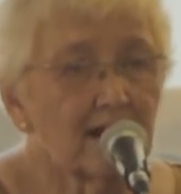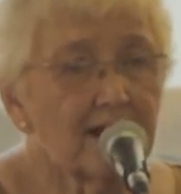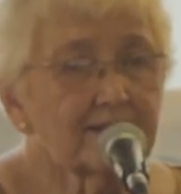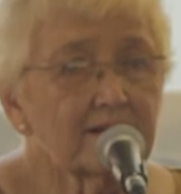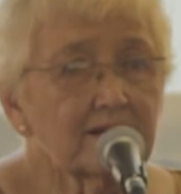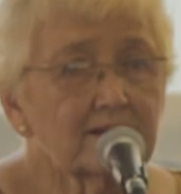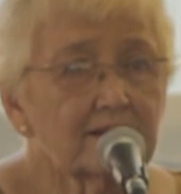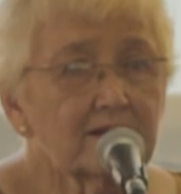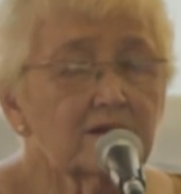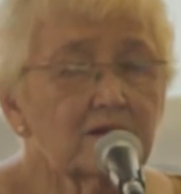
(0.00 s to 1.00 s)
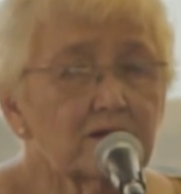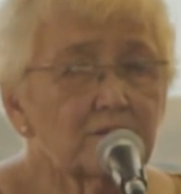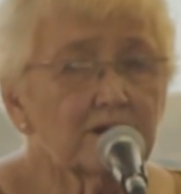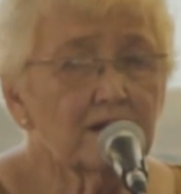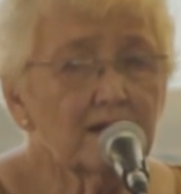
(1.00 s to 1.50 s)
I think that
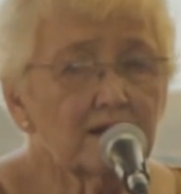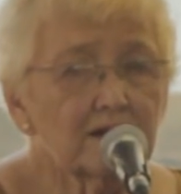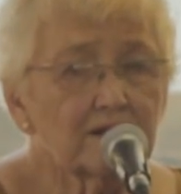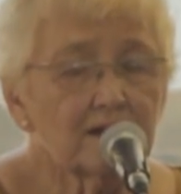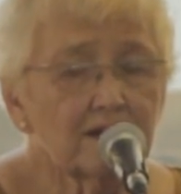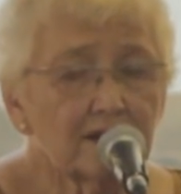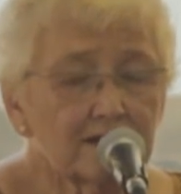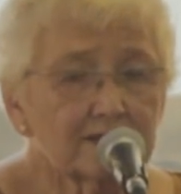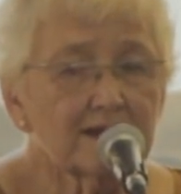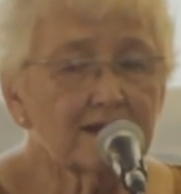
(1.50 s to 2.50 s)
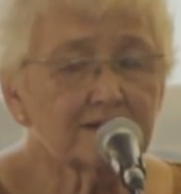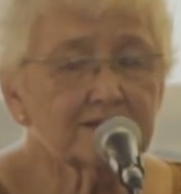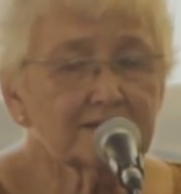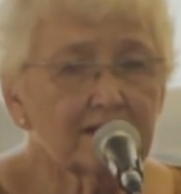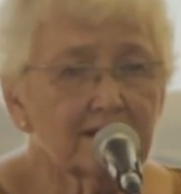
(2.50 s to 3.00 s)
Coleman County is
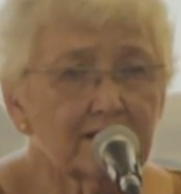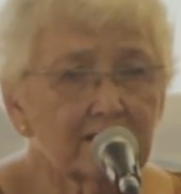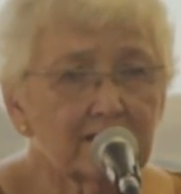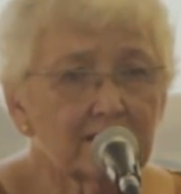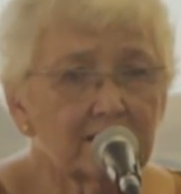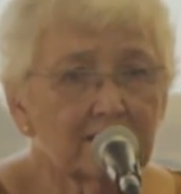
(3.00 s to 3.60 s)
outstanding.